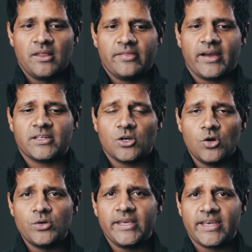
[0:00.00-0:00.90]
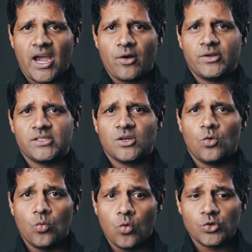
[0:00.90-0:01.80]
that only carries
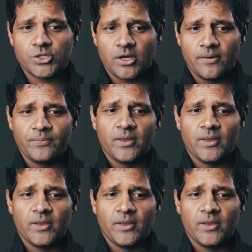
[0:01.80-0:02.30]
water.